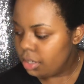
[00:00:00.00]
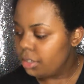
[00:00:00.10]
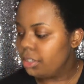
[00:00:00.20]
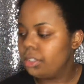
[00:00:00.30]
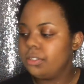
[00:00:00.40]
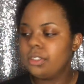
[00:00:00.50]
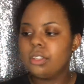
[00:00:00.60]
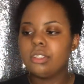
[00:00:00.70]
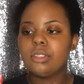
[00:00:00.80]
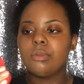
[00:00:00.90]
gonna use
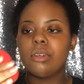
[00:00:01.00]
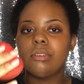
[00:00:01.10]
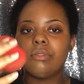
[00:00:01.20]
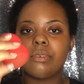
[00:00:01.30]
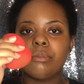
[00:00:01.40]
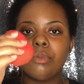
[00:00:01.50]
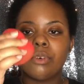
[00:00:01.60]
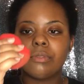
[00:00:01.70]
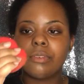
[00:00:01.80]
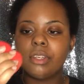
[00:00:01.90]
this one from
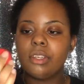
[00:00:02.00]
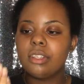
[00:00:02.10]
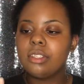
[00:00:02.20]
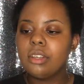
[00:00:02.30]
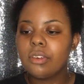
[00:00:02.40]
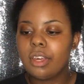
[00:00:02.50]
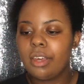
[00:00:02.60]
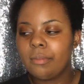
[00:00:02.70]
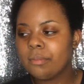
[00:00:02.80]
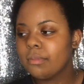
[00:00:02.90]
Morphe. Is it
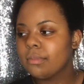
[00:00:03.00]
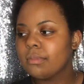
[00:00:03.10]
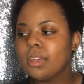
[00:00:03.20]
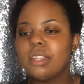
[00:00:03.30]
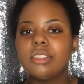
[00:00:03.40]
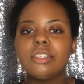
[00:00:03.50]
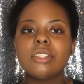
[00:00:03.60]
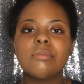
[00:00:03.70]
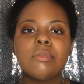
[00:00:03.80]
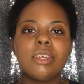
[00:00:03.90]
okay? Is it
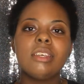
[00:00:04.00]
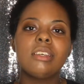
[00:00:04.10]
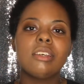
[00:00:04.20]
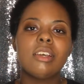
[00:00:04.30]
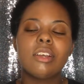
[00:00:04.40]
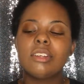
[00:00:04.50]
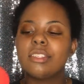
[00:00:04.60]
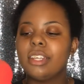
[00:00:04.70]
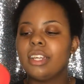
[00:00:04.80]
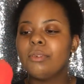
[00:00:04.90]
just me, or
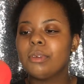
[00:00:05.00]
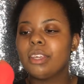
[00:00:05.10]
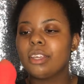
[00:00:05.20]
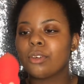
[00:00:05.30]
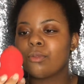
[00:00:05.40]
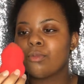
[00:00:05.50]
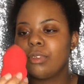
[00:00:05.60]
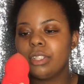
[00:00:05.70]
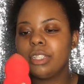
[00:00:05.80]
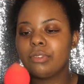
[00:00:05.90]
does anyone get
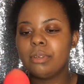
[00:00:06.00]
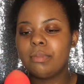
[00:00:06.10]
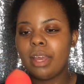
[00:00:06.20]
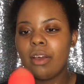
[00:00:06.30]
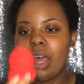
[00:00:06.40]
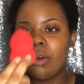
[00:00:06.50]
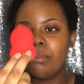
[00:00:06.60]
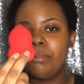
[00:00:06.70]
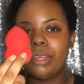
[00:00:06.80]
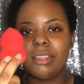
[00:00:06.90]
really creeped out at how
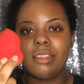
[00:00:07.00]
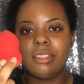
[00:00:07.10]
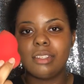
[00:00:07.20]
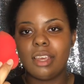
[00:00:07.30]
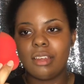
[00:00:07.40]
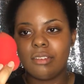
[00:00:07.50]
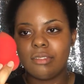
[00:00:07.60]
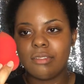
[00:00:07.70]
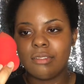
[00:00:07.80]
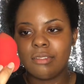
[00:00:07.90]
big these get
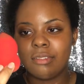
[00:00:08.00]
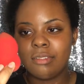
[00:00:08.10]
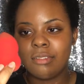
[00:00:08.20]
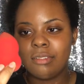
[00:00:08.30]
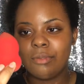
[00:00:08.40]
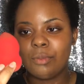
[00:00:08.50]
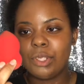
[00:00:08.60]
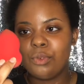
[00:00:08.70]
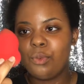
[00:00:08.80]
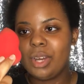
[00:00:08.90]

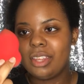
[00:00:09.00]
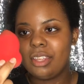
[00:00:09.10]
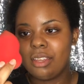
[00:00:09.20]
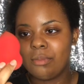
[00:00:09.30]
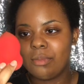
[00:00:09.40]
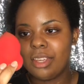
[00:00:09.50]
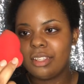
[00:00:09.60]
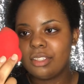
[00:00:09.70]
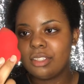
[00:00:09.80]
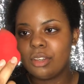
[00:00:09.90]
when you wet them?
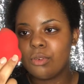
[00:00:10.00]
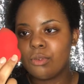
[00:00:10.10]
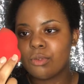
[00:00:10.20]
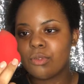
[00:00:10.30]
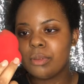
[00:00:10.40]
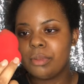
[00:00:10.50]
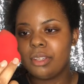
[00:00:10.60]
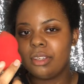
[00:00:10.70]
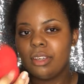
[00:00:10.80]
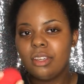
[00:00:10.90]
It's so
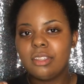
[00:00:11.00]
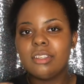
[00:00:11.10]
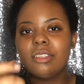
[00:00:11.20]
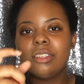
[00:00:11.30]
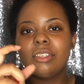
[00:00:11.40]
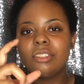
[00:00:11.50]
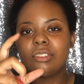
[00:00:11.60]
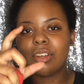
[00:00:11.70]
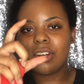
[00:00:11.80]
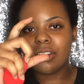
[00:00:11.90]
creepy. They literally
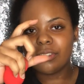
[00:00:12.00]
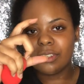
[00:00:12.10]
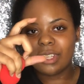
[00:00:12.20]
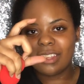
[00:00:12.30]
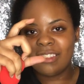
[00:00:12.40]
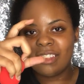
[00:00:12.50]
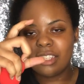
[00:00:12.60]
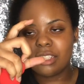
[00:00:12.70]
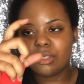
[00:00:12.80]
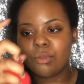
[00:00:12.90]
start out and they're like
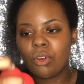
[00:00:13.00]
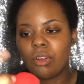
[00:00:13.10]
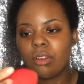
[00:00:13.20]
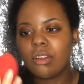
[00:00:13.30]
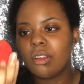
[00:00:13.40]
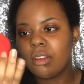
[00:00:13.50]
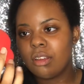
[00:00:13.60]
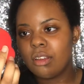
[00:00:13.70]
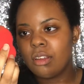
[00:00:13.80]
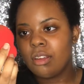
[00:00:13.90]
this small.
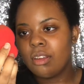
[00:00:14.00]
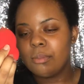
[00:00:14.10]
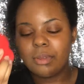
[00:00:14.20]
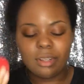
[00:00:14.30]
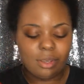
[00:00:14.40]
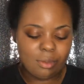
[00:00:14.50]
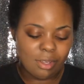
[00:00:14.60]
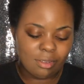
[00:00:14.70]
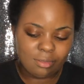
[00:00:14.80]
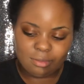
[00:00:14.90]
But
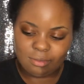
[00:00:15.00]
anyway.